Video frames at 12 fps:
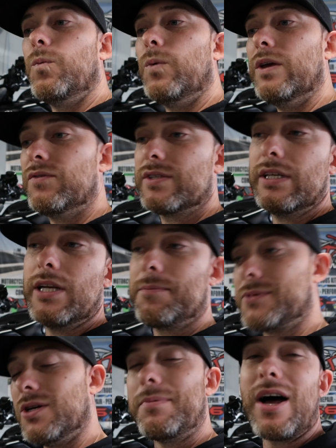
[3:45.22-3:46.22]
We've seen
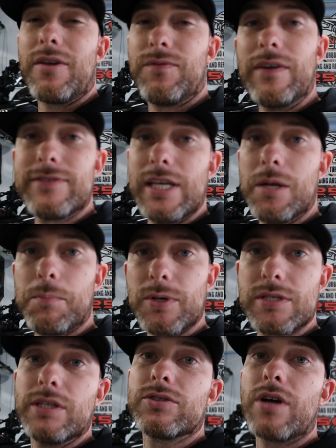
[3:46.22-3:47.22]
up to about a
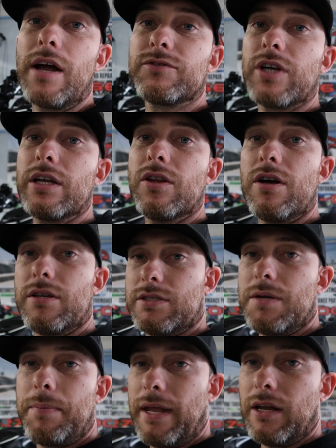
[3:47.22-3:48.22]
15% drivetrain loss,
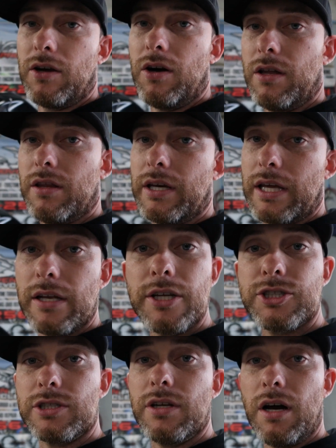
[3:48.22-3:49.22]
depending on the
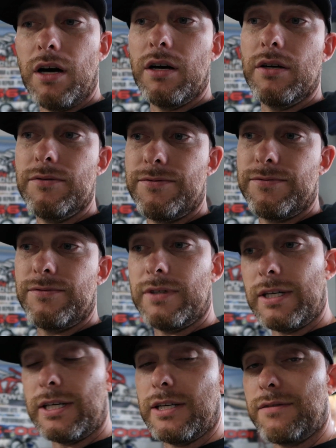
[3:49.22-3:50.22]
condition of,
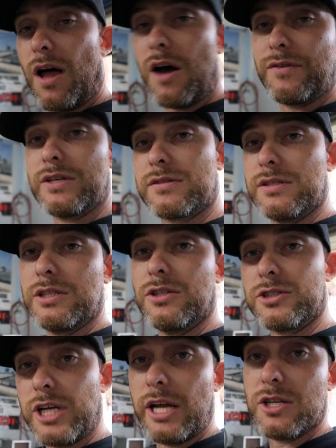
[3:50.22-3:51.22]
obviously,
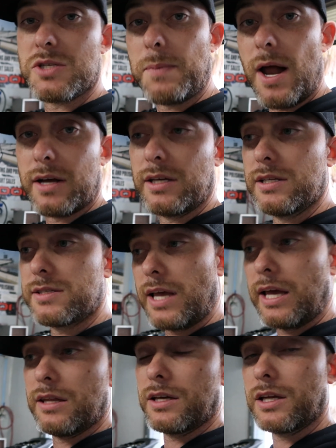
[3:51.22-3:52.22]
your chain and sprockets
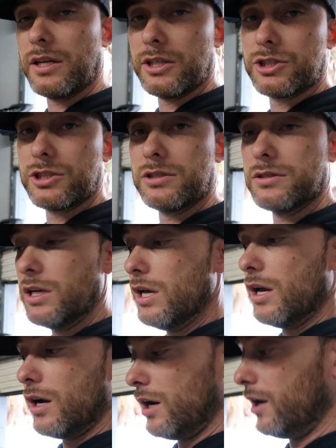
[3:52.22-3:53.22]
and the condition
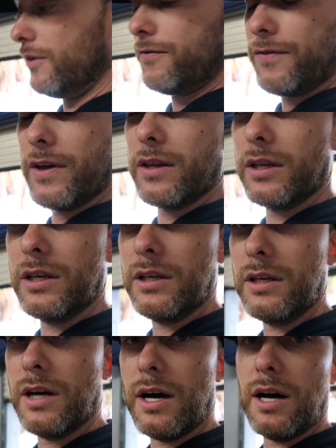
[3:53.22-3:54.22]
of
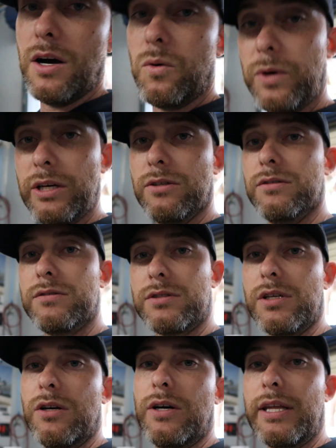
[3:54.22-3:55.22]
the wheel,
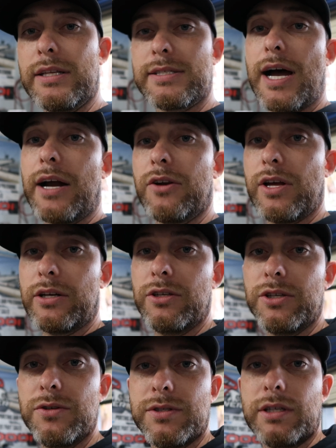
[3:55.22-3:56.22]
so, and the tire that you're
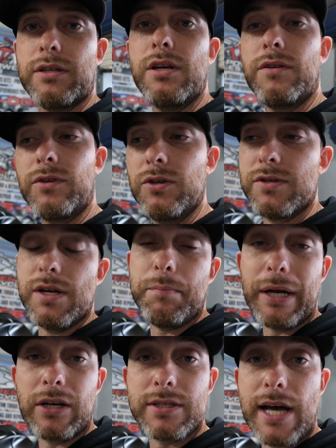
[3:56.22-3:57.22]
using. Using a
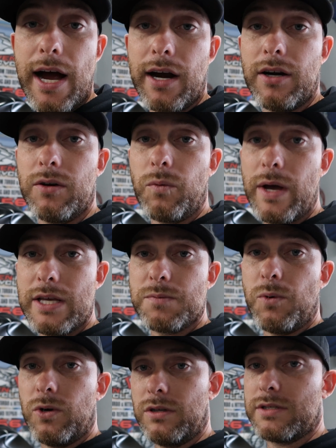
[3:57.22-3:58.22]
bigger tire, weighs
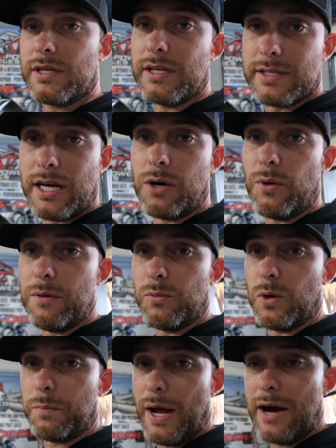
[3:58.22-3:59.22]
more, it's gonna take away
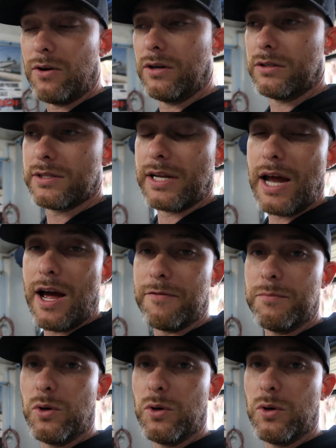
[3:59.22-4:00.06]
more power, it's gonna have